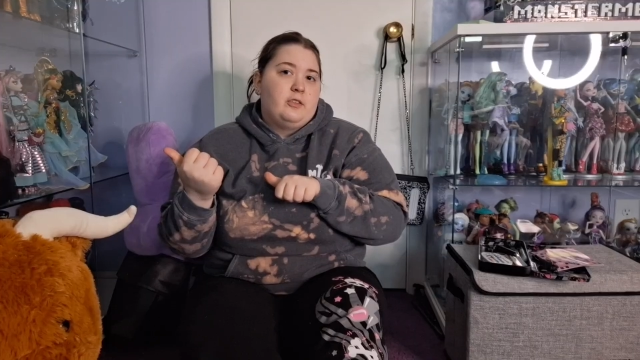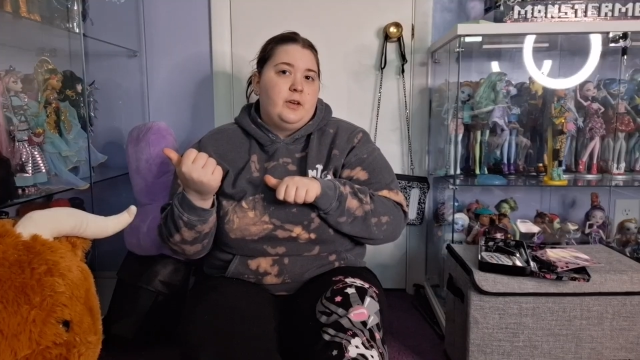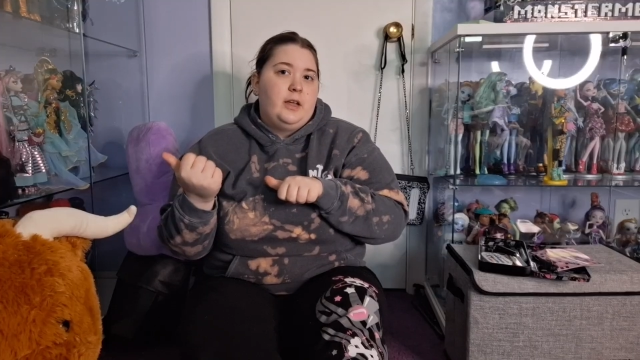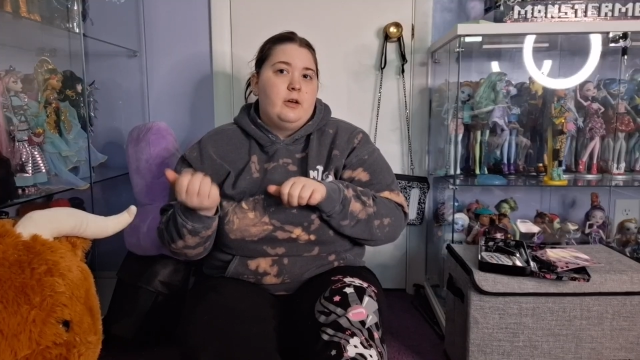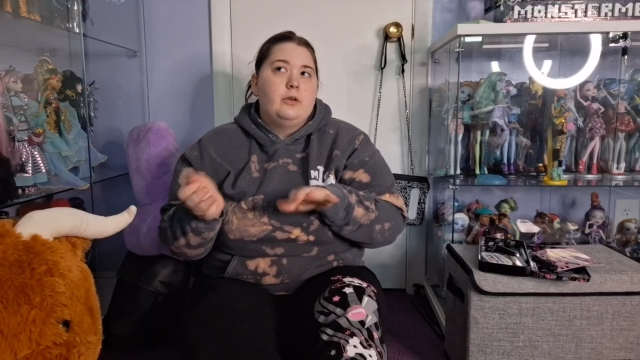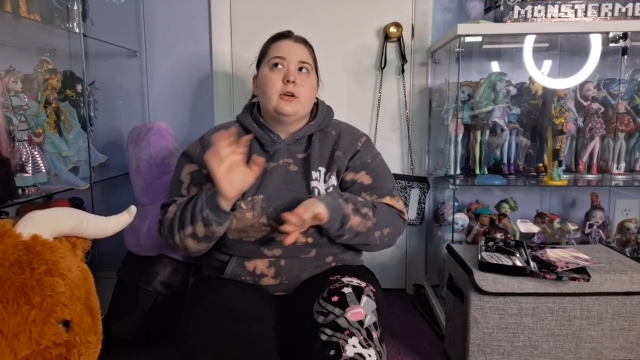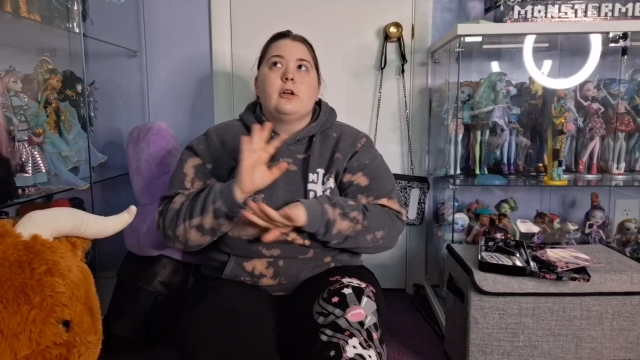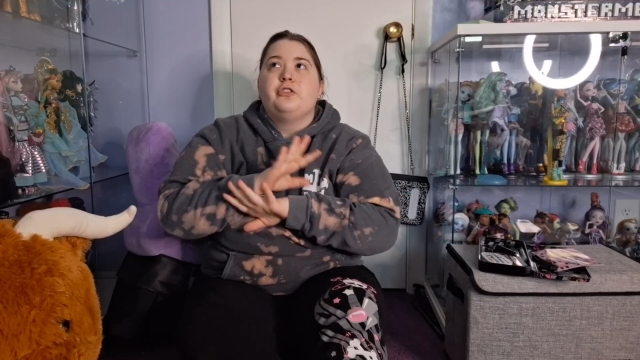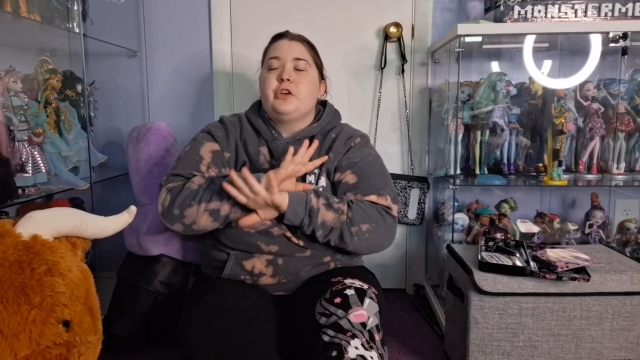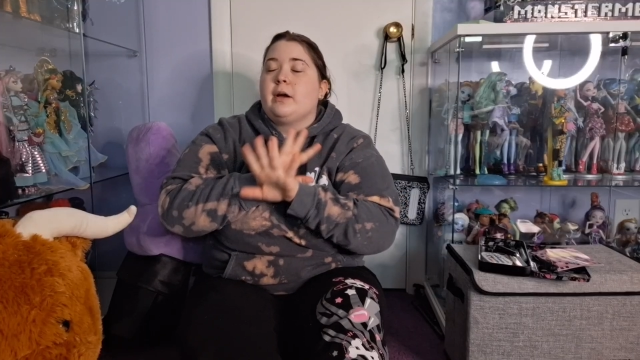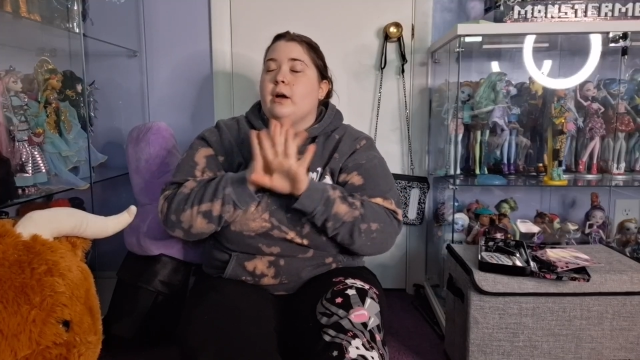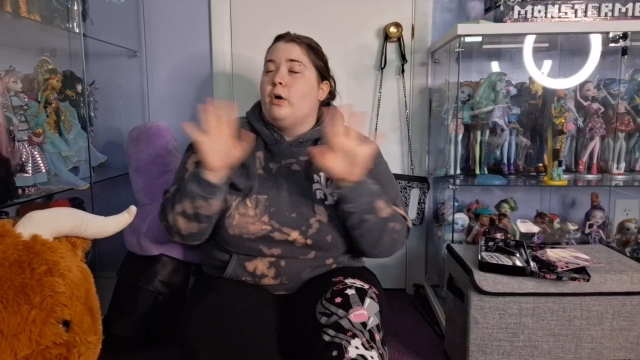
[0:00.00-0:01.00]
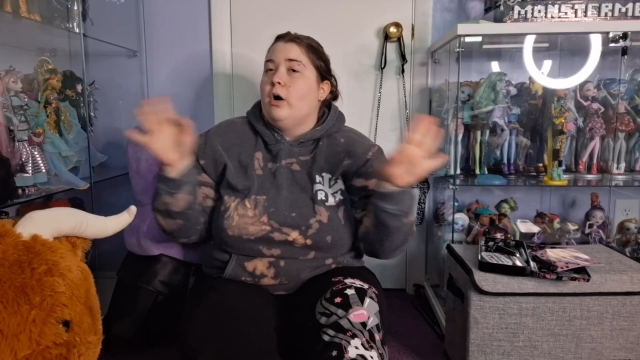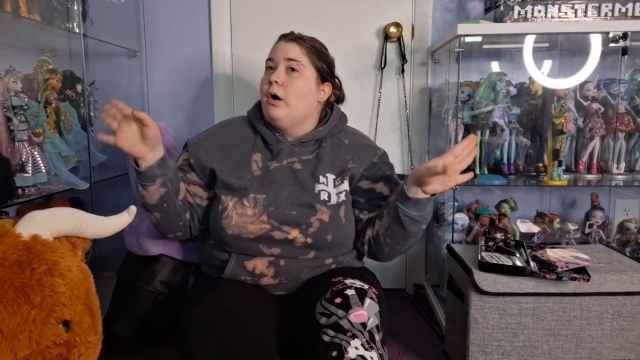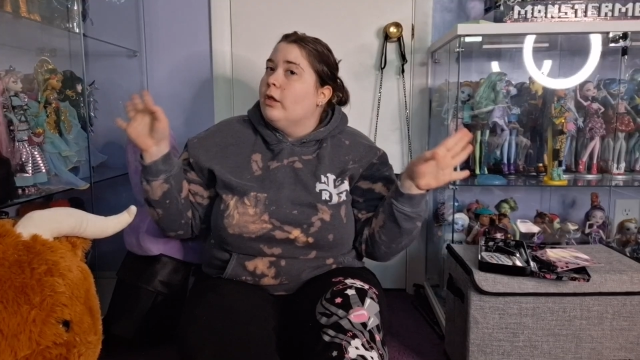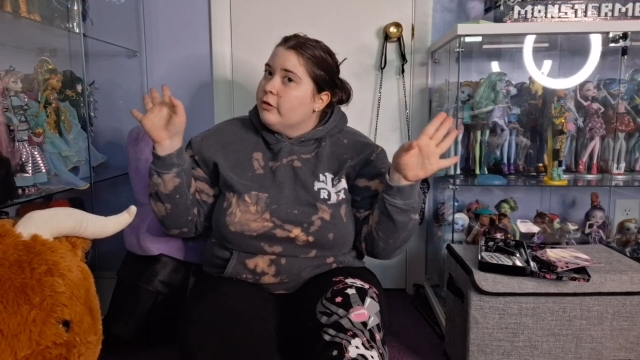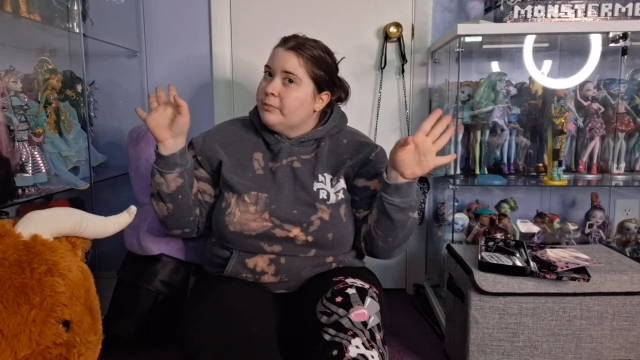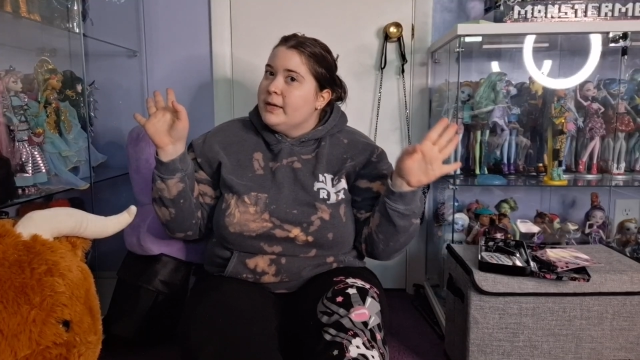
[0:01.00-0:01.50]
video, you can check out
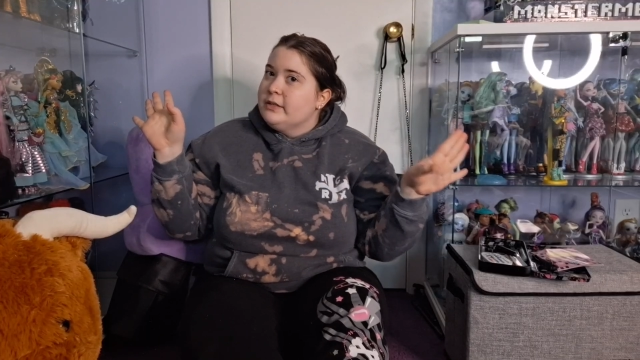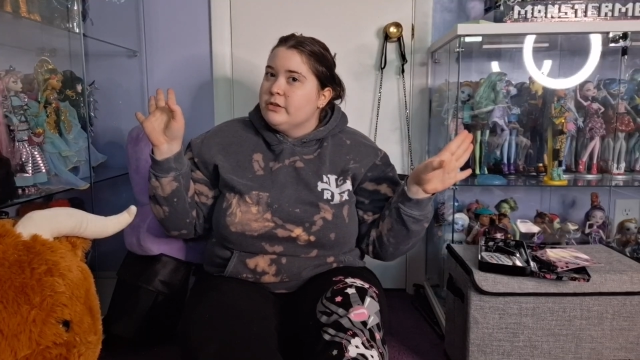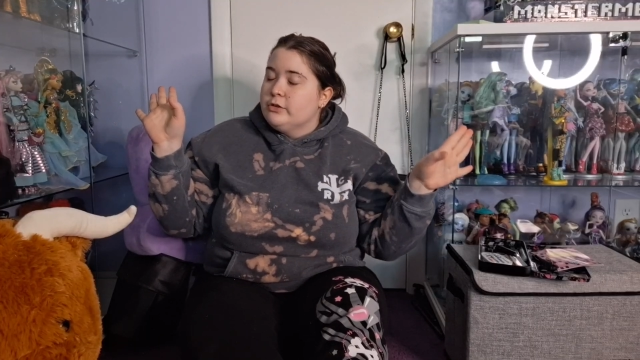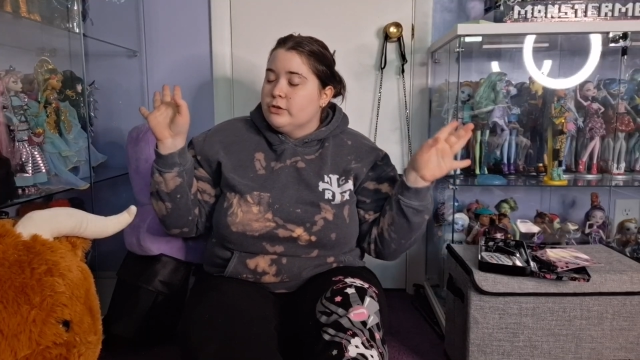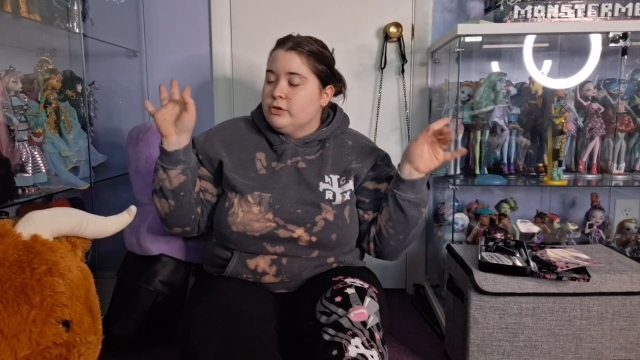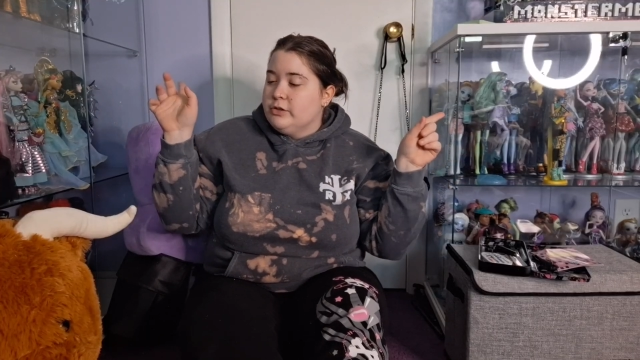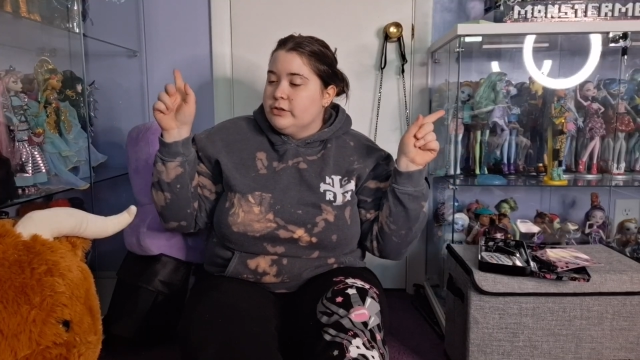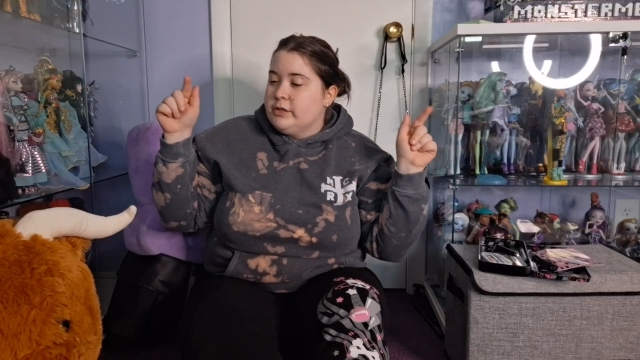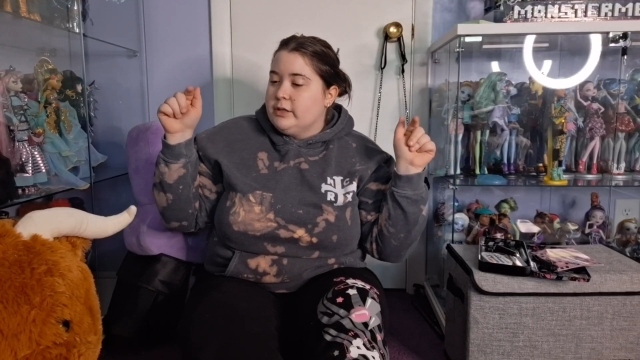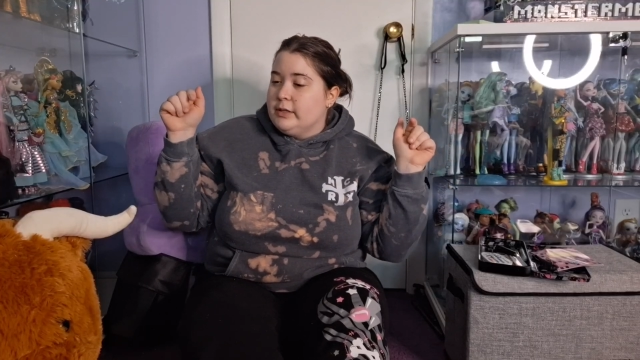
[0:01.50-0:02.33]
all of my socials